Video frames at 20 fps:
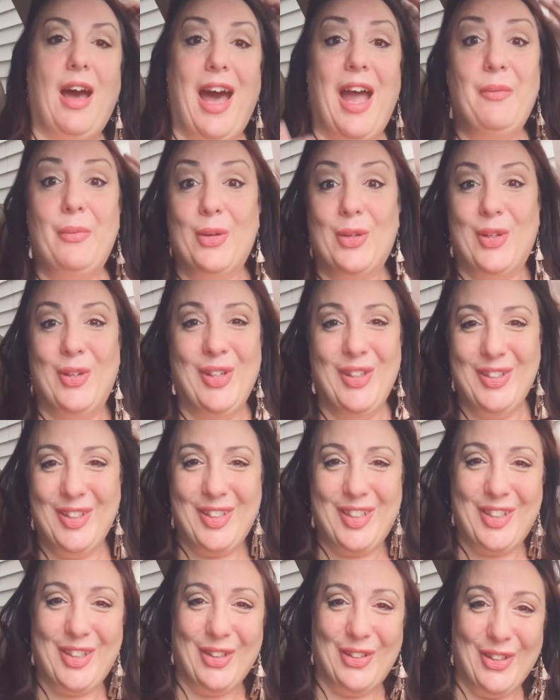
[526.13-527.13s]
I will
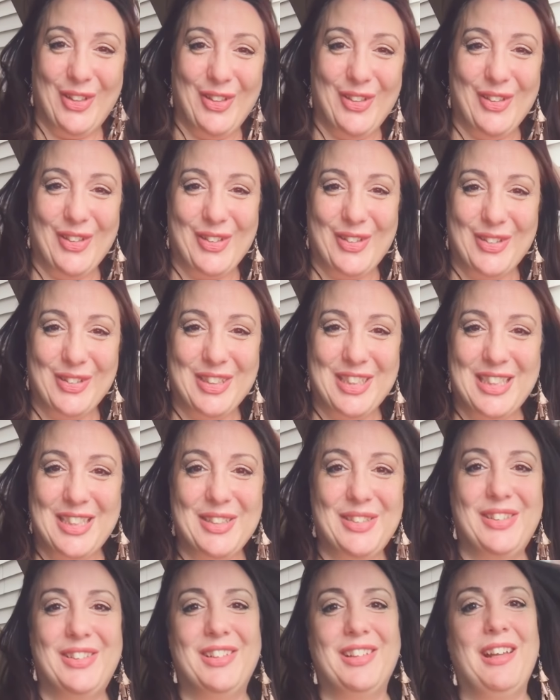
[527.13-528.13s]
show you those
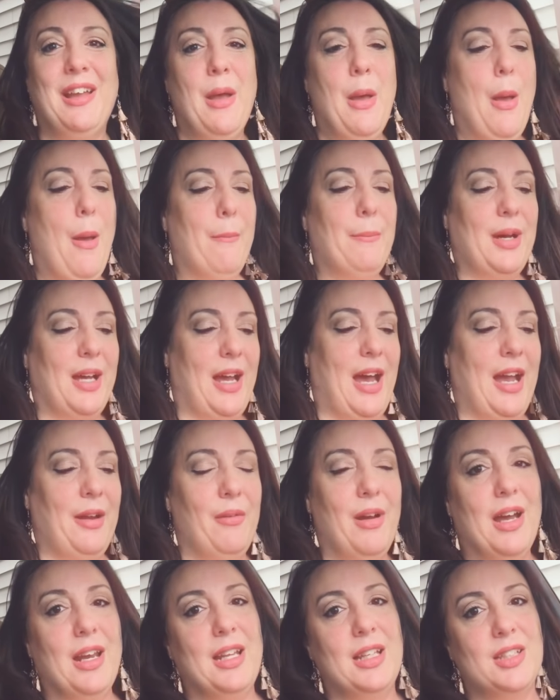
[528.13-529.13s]
soon. But I
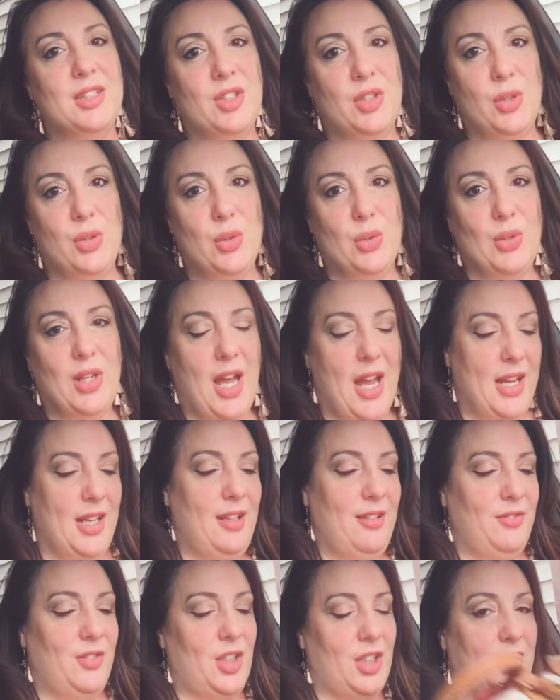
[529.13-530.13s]
wanted to kind
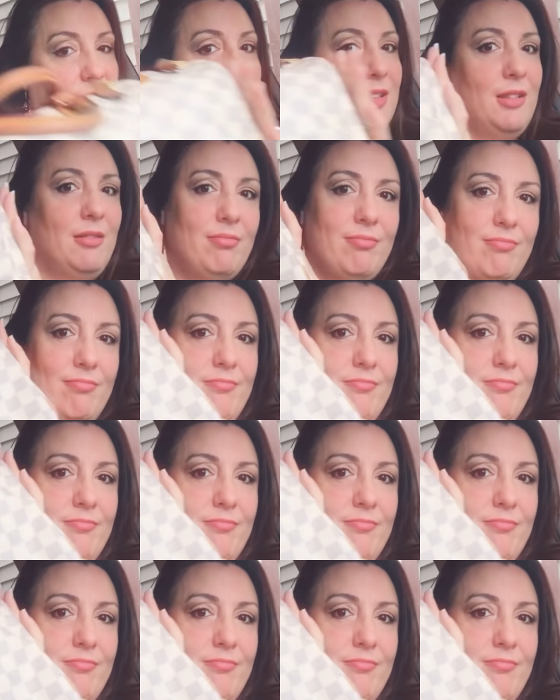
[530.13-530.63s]
of just